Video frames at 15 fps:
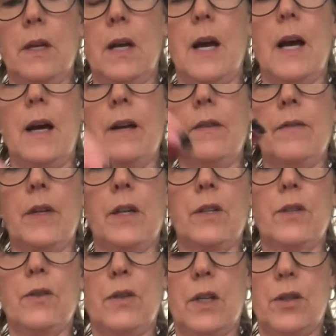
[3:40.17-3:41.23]
out of the
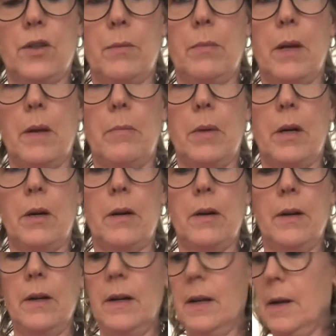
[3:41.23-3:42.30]
construction paper.
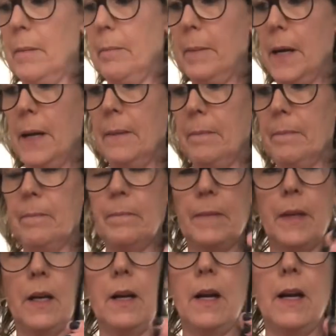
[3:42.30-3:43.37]
But
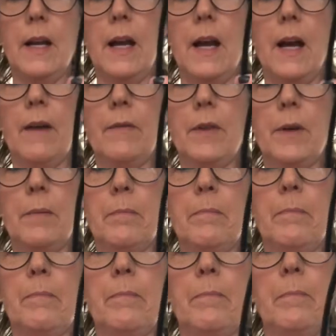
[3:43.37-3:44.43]
I have them,
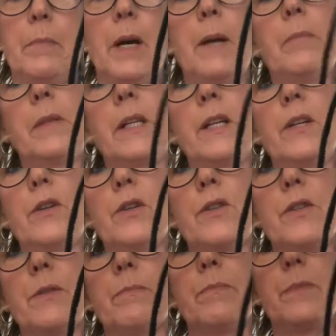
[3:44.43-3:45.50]
pipe
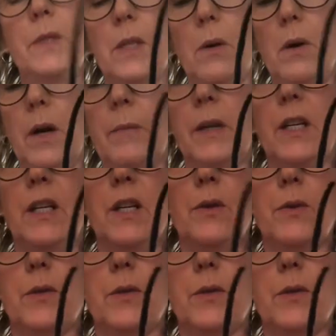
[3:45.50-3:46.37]
cleaners, so I'm going to use